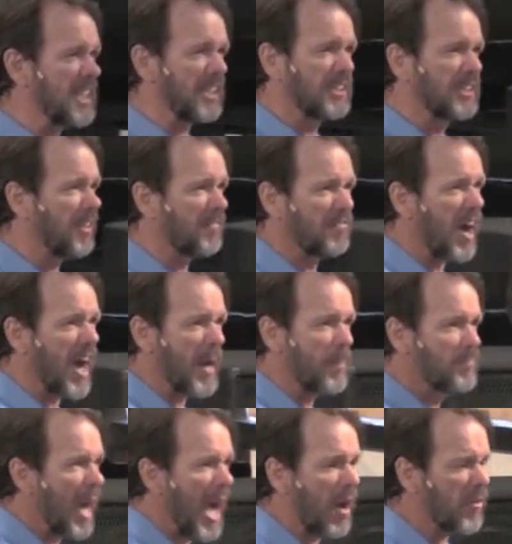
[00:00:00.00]
in divine
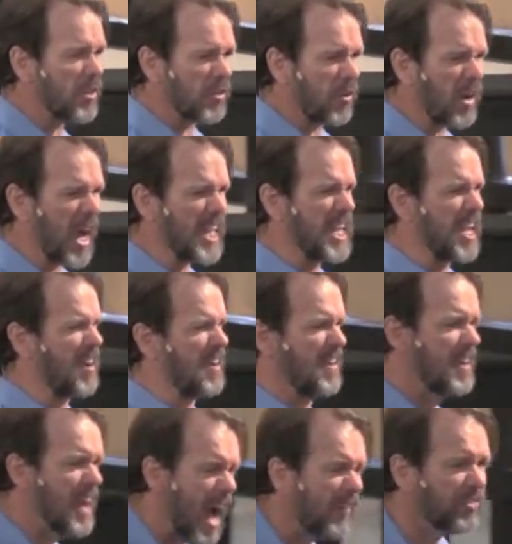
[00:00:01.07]
power and glory. I care
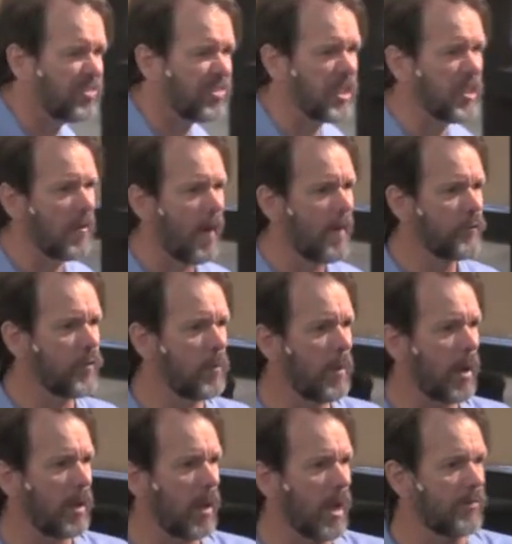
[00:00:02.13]
nothing for
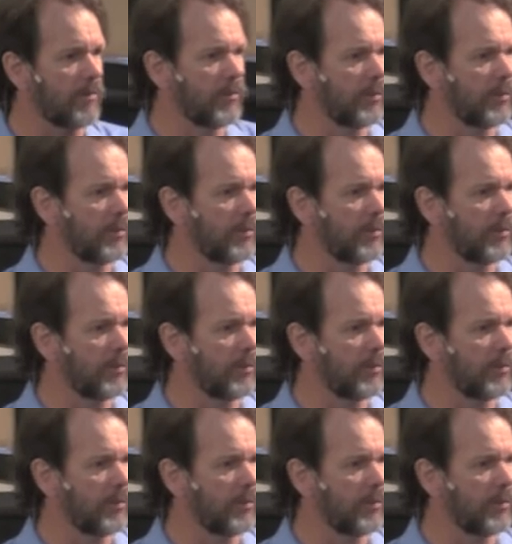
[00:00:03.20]
my life.